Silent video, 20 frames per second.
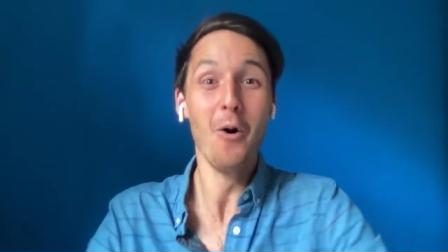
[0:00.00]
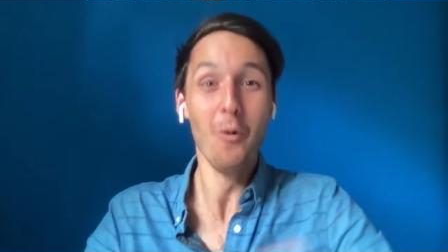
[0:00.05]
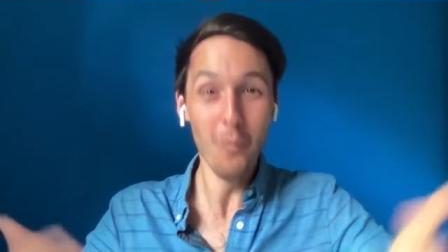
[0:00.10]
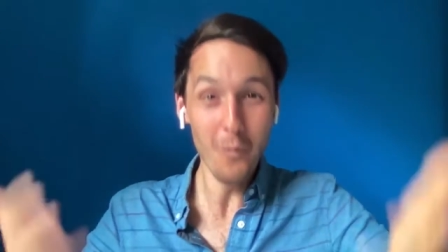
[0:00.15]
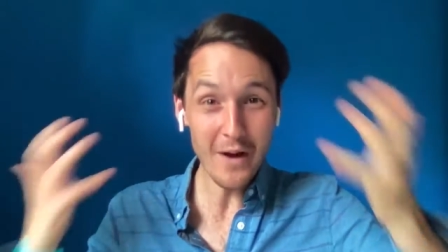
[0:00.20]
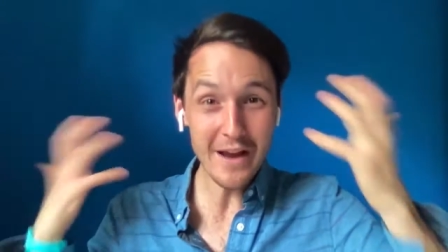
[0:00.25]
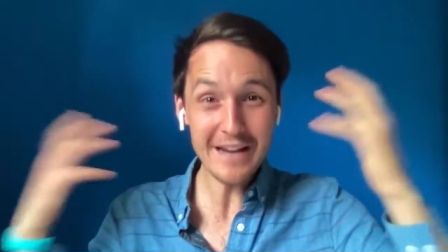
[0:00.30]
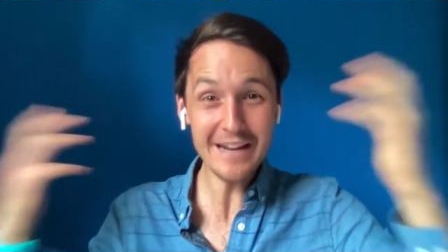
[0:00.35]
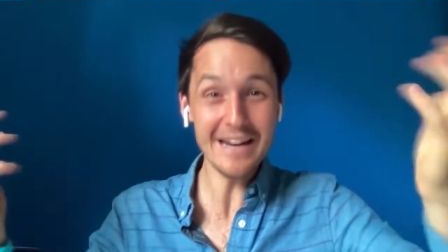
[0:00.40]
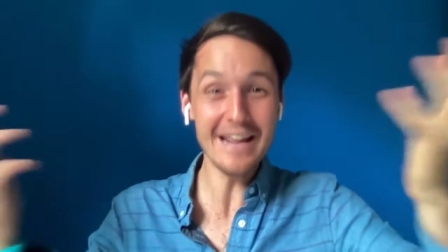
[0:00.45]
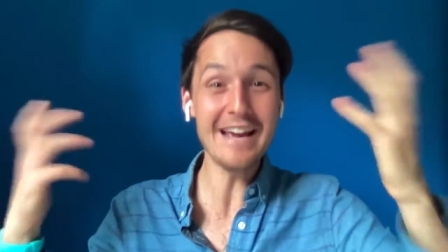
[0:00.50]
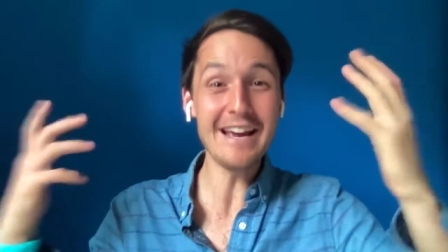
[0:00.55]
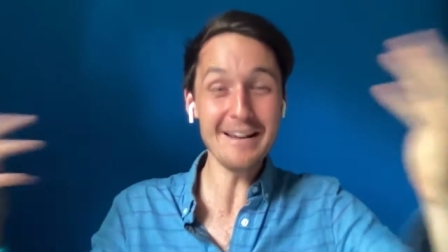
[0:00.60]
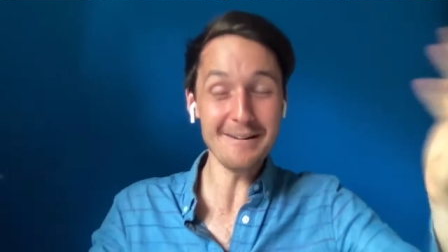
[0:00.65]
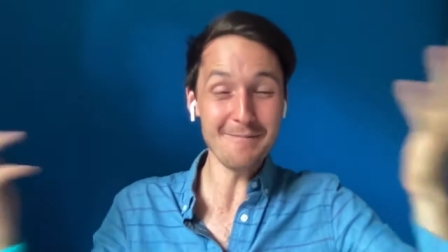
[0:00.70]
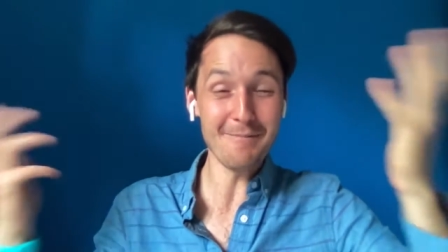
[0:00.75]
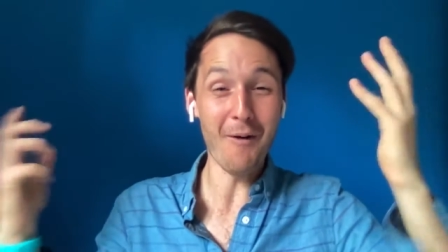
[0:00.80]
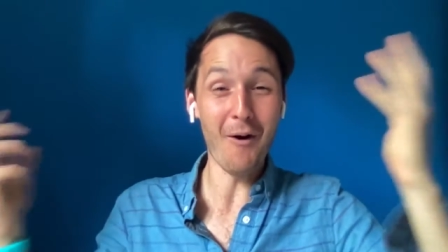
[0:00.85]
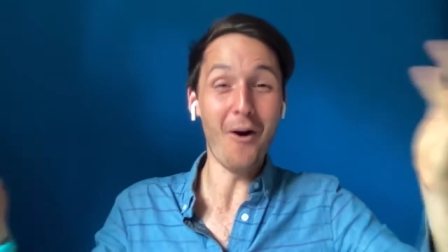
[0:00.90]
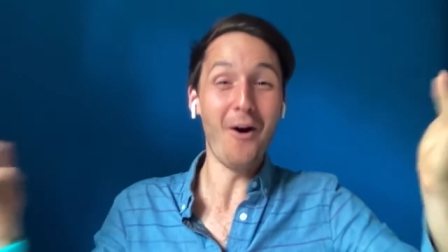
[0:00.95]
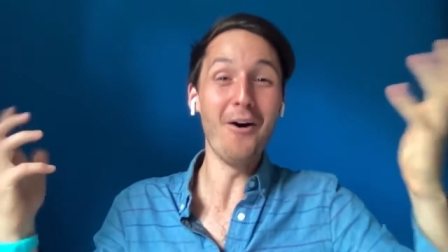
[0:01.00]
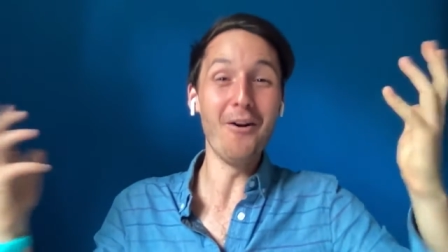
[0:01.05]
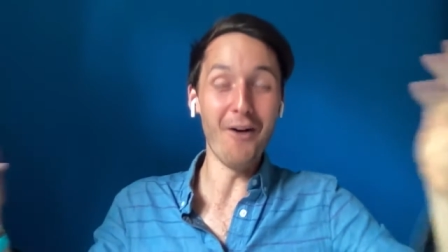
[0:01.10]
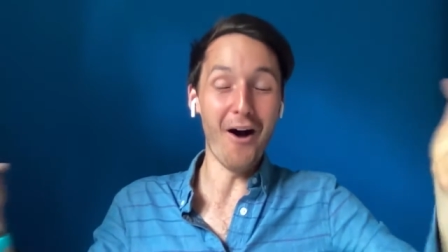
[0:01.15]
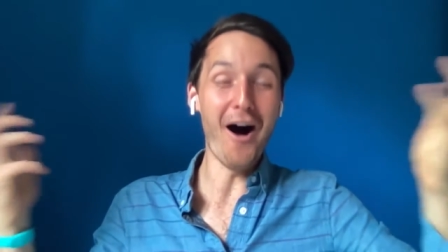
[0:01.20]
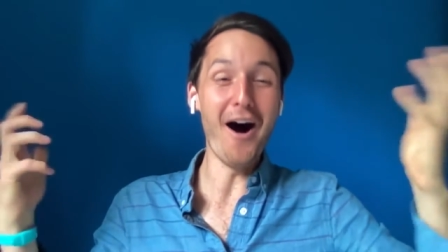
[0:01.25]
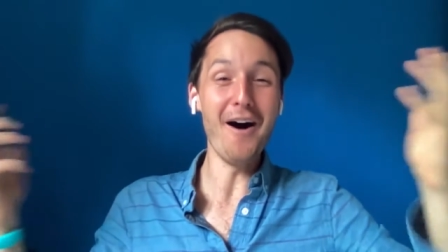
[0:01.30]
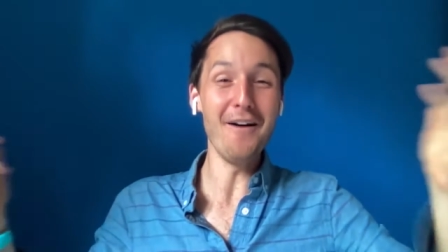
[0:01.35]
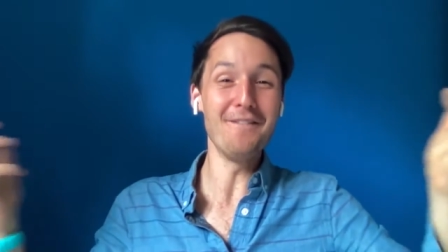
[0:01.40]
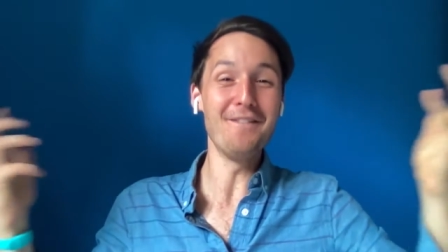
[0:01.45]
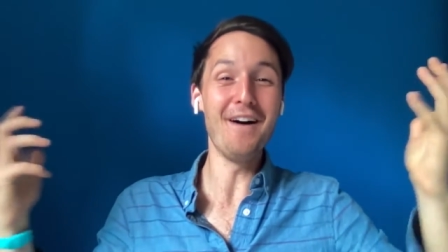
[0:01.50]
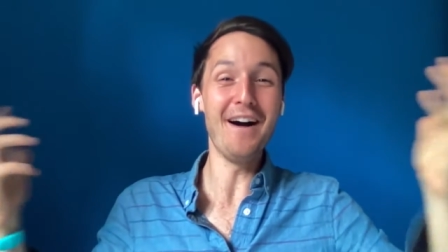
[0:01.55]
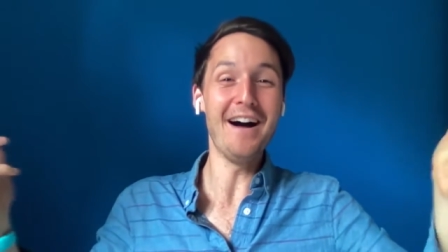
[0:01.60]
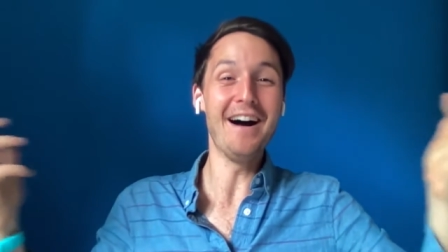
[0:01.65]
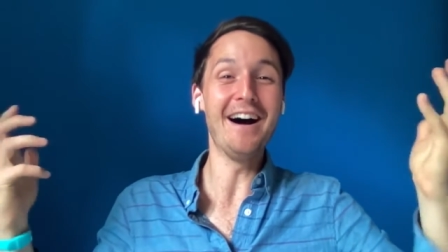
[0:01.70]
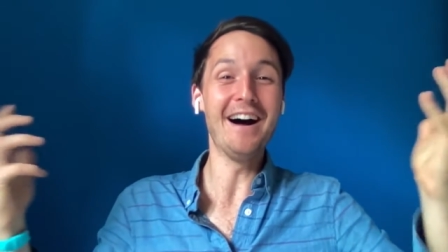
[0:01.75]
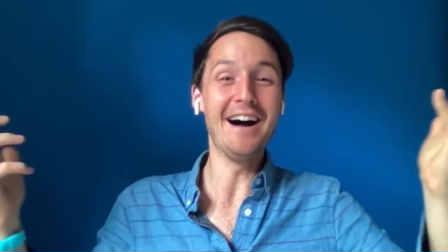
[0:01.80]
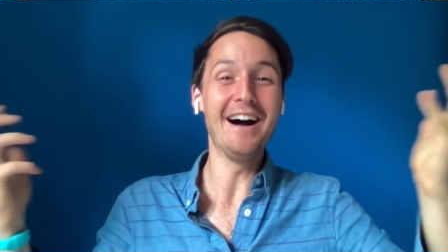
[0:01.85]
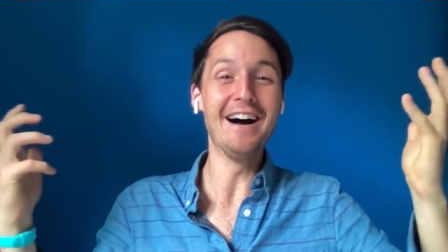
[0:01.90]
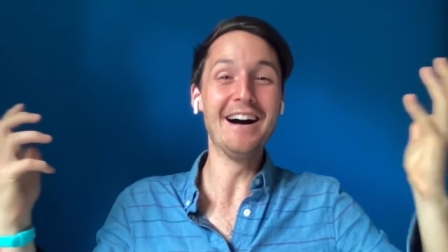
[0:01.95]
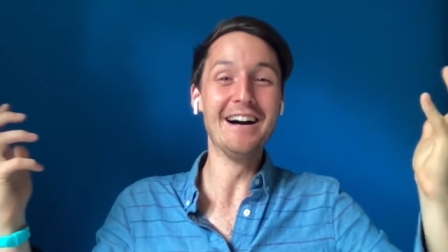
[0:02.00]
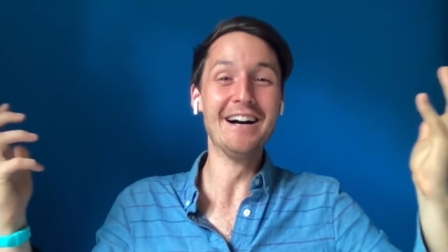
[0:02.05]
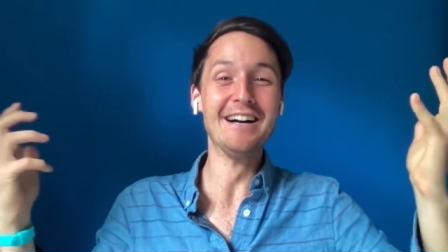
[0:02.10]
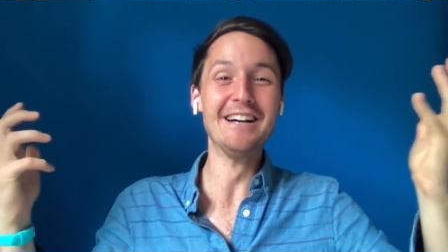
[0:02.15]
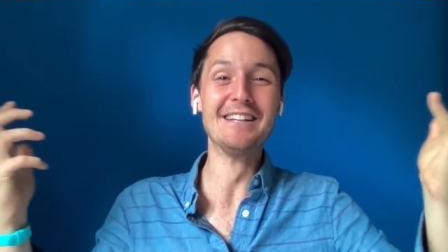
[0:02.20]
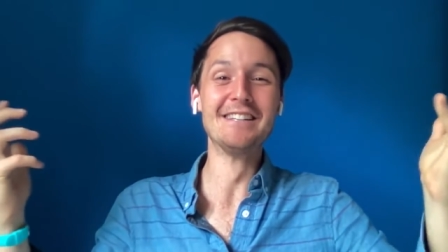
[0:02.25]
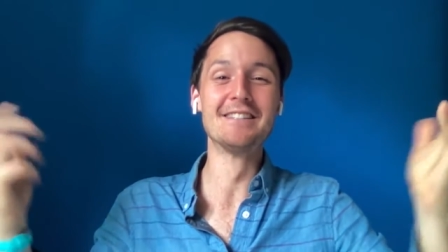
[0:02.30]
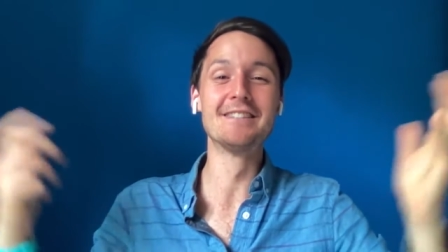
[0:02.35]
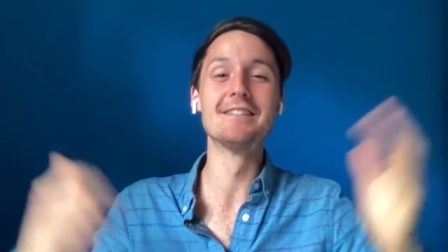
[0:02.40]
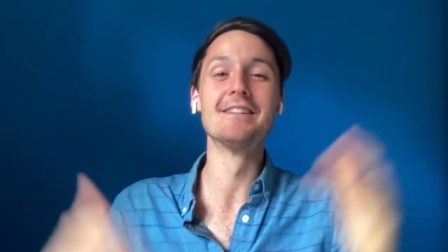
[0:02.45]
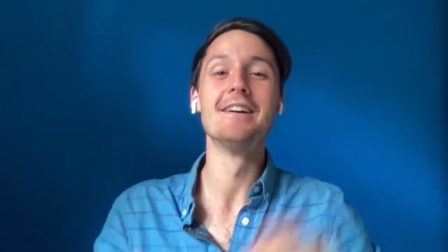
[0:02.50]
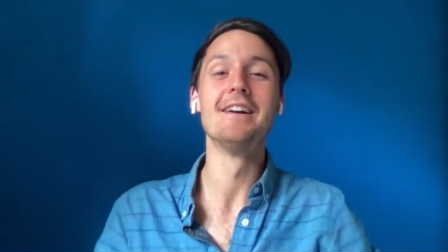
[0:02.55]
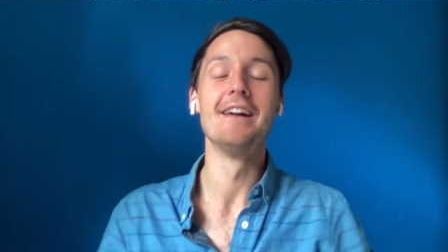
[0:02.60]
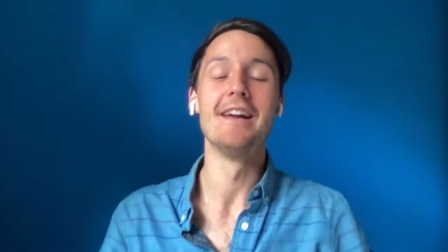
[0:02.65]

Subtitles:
We need more offers!